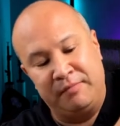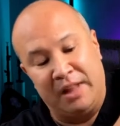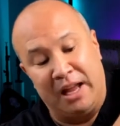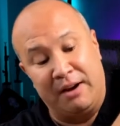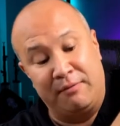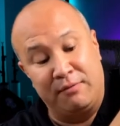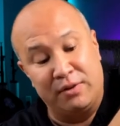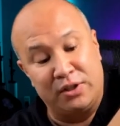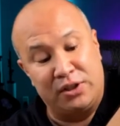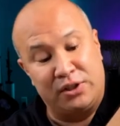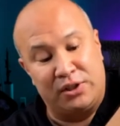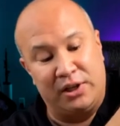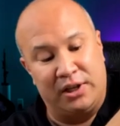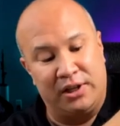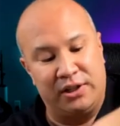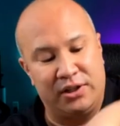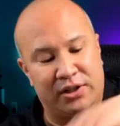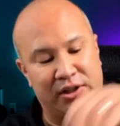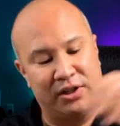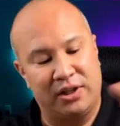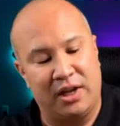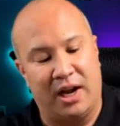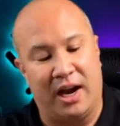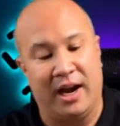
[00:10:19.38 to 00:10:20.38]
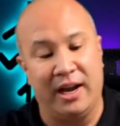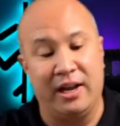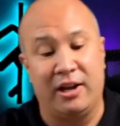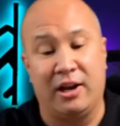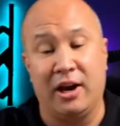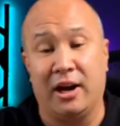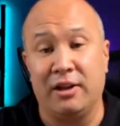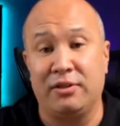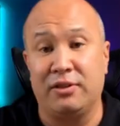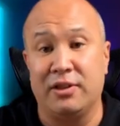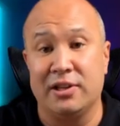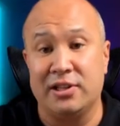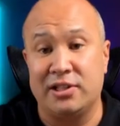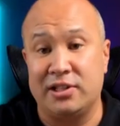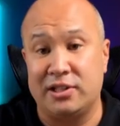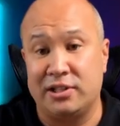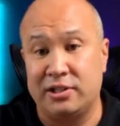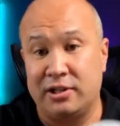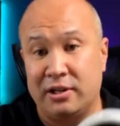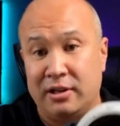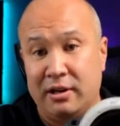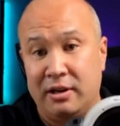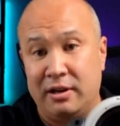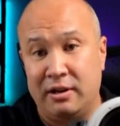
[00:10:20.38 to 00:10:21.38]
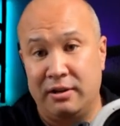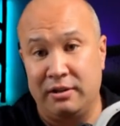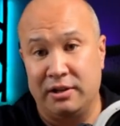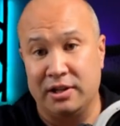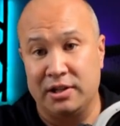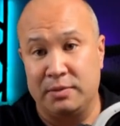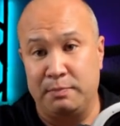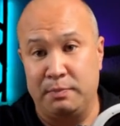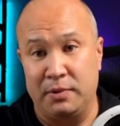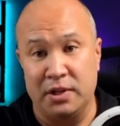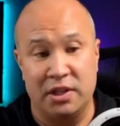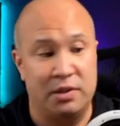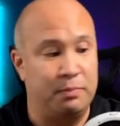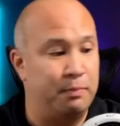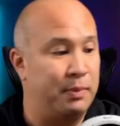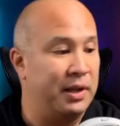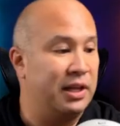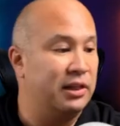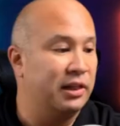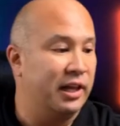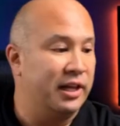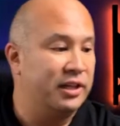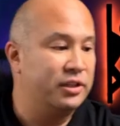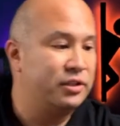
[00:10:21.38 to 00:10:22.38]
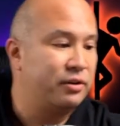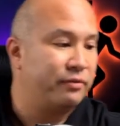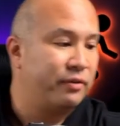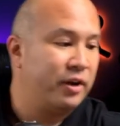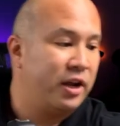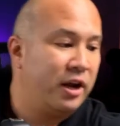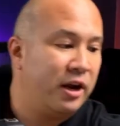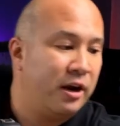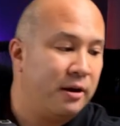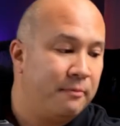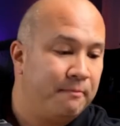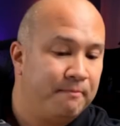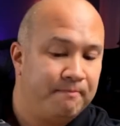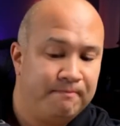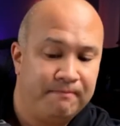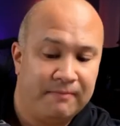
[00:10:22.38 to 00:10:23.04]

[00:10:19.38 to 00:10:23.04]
Ever since I got this, this, this big lens over here,